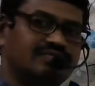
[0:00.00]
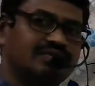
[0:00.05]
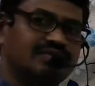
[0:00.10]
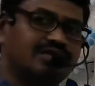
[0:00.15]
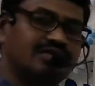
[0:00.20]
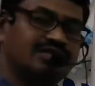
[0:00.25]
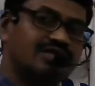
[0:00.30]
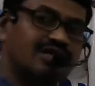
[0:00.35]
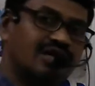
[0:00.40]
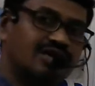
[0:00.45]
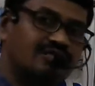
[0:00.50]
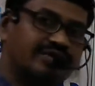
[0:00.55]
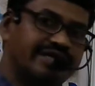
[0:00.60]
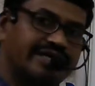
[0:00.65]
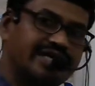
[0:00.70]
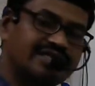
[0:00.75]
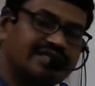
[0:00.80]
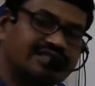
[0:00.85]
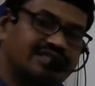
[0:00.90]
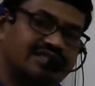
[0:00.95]
In carbon
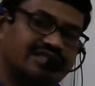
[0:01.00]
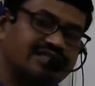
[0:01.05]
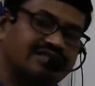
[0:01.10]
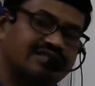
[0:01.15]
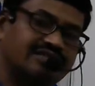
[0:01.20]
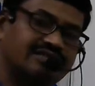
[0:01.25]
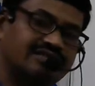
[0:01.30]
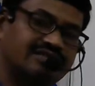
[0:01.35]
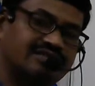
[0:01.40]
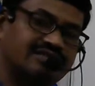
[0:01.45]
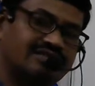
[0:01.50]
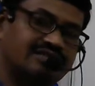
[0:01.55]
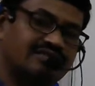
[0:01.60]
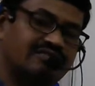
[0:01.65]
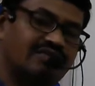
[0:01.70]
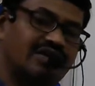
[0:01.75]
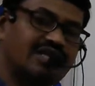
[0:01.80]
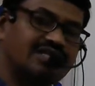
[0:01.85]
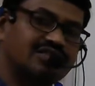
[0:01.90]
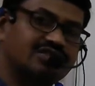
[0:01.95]
dioxide,
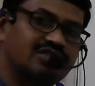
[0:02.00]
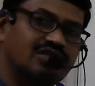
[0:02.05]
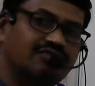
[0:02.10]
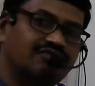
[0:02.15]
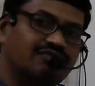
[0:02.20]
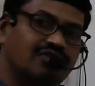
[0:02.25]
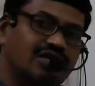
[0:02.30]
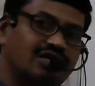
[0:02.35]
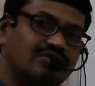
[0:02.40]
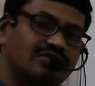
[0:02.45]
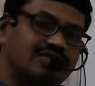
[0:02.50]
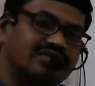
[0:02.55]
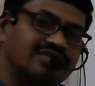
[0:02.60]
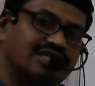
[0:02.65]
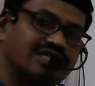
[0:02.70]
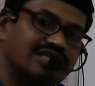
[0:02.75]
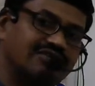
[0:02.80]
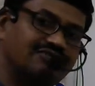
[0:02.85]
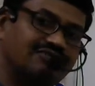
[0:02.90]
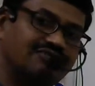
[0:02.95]
valency of carbon is
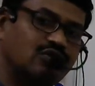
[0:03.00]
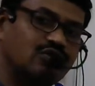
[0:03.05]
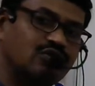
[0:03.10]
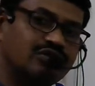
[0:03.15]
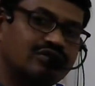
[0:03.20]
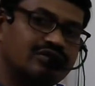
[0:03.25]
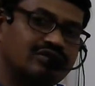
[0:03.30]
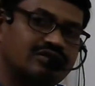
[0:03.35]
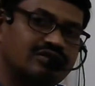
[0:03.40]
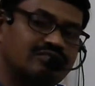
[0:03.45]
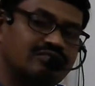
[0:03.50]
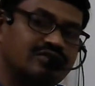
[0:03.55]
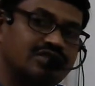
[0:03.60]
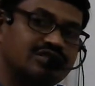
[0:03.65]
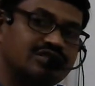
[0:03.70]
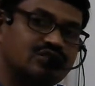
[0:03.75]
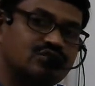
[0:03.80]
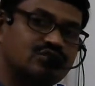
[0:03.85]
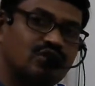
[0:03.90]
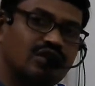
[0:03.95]
again 4
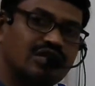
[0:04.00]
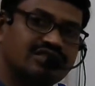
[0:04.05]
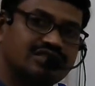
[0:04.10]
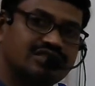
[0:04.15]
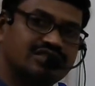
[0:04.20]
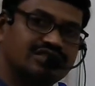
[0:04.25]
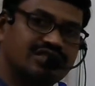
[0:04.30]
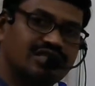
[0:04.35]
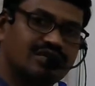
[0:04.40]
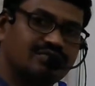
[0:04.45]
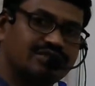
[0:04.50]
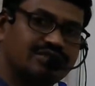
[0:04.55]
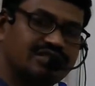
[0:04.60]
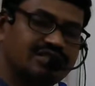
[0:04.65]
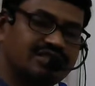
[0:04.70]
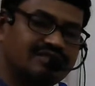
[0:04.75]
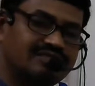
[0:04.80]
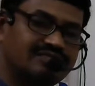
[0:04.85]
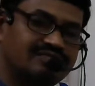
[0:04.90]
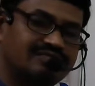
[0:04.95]
because 2 oxygens are
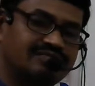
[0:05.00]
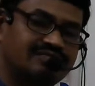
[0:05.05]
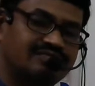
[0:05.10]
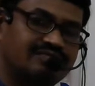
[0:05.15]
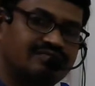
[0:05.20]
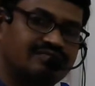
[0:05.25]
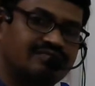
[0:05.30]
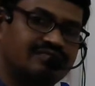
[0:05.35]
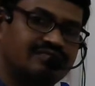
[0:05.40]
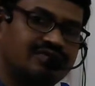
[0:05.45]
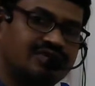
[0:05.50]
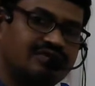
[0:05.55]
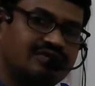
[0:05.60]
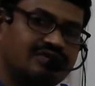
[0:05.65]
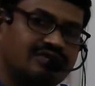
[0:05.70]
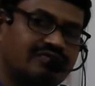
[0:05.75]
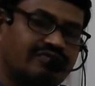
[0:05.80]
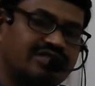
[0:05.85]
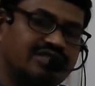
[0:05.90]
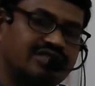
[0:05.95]
present.
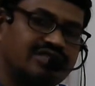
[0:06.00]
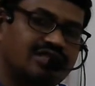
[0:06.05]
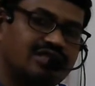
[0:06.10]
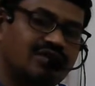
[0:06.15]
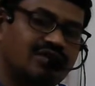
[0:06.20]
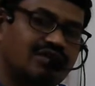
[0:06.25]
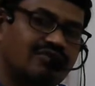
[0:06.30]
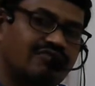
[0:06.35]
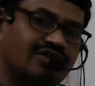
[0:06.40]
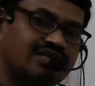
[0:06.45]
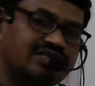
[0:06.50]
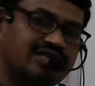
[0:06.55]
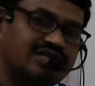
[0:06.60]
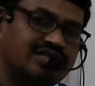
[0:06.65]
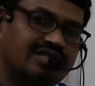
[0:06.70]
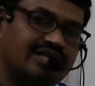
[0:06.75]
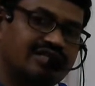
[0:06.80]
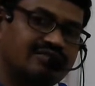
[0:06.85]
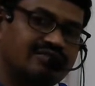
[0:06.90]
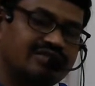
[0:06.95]
Twice the number of oxygen
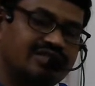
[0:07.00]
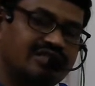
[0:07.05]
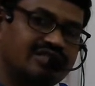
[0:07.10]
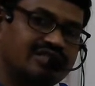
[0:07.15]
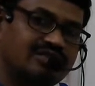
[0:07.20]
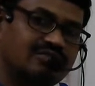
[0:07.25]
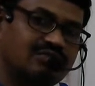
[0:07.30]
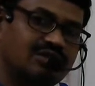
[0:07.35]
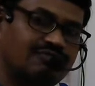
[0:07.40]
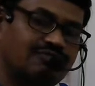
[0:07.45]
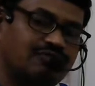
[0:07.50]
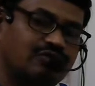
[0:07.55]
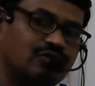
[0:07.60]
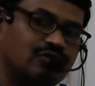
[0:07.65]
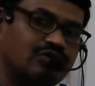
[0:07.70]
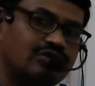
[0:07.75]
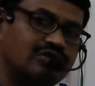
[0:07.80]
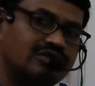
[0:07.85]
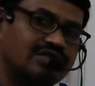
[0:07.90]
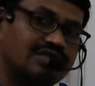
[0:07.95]
atoms are nothing but
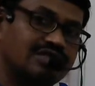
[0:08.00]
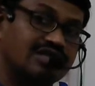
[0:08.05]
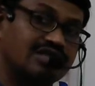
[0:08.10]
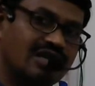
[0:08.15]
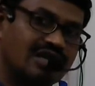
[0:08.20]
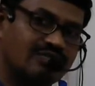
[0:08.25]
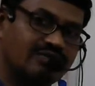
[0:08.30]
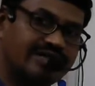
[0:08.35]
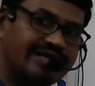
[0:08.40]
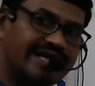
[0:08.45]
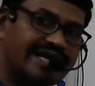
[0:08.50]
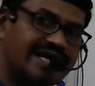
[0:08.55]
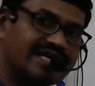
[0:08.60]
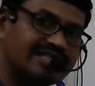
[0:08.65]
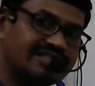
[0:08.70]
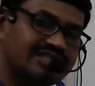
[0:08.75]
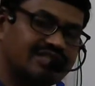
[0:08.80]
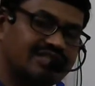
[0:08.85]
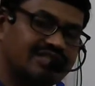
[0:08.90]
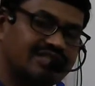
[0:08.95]
4 in carbon
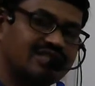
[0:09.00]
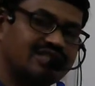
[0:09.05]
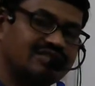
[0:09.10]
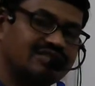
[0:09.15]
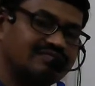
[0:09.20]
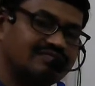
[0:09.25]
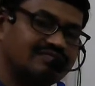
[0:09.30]
dioxide I am telling.